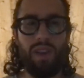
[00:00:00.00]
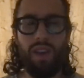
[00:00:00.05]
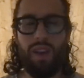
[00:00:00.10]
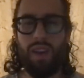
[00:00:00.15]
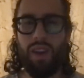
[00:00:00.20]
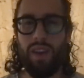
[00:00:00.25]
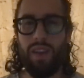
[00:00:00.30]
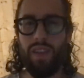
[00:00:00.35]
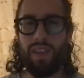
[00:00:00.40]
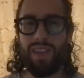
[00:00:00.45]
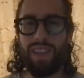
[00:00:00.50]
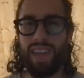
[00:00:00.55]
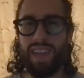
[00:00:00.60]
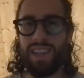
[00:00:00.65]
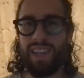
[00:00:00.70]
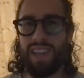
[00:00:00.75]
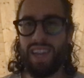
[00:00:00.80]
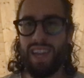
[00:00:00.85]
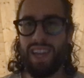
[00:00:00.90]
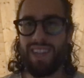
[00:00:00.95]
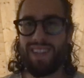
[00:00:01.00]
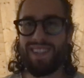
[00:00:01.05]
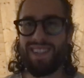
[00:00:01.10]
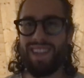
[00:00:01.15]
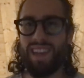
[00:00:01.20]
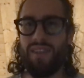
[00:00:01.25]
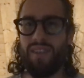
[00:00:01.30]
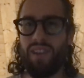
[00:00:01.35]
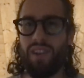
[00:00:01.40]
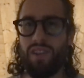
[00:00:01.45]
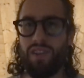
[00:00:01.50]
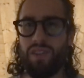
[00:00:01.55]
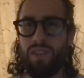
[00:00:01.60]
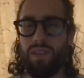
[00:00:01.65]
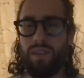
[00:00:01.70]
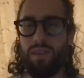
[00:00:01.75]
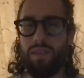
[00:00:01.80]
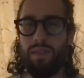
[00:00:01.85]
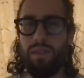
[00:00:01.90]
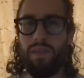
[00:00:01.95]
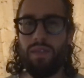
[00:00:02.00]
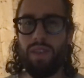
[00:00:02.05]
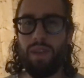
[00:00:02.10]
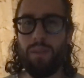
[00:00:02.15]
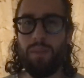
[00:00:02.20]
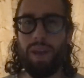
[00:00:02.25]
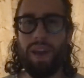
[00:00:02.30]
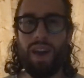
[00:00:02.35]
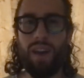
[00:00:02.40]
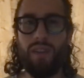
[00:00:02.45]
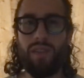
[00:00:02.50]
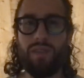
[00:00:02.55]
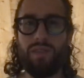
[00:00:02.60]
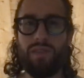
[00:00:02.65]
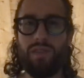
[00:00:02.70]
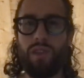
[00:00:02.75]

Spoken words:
In this case, again, £750.